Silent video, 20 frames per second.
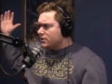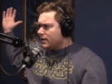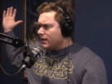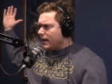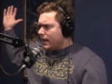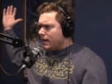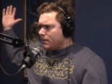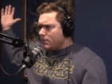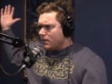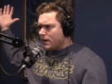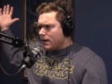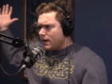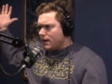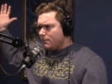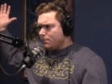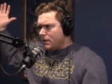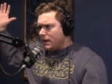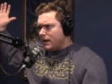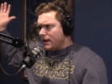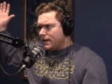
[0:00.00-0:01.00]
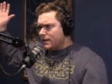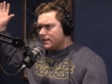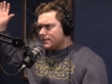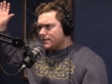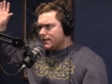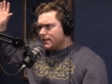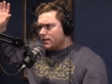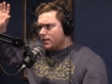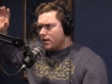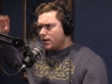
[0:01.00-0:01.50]
camera kind of pans
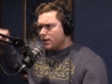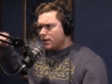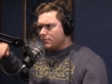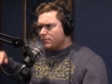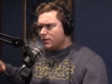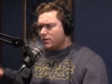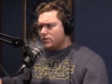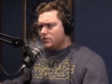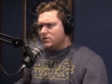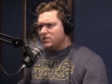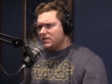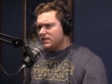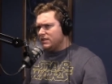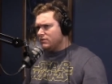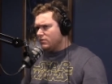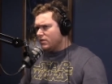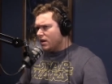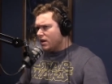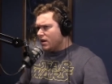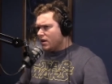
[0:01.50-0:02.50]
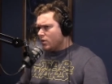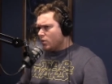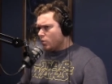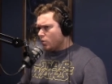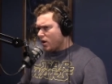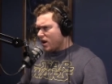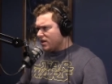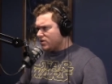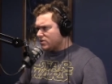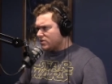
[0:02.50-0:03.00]
in on him, and you see
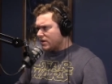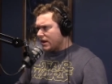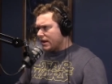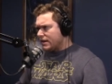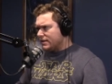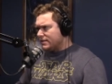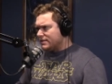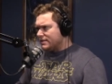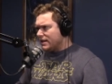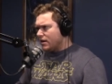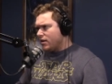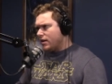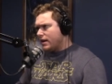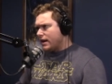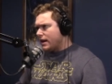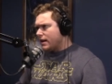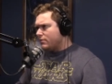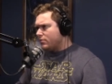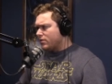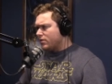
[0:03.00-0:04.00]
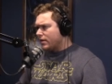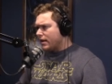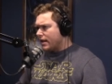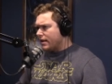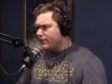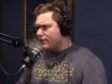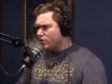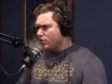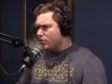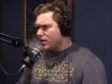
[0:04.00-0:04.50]
Rey just kind of staring at him with a kind
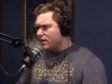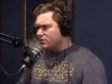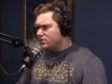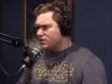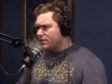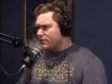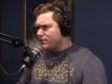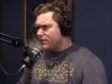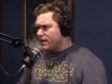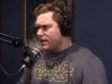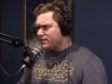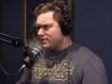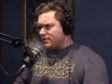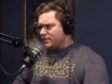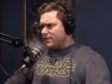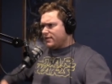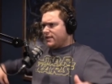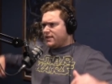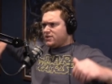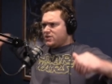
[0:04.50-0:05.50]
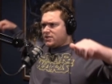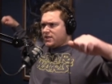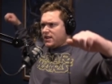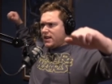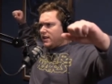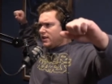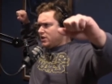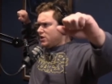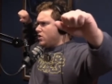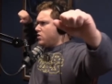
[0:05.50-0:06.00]
of a grouchy face, and then they just kind
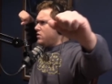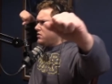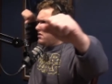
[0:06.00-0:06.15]
of go and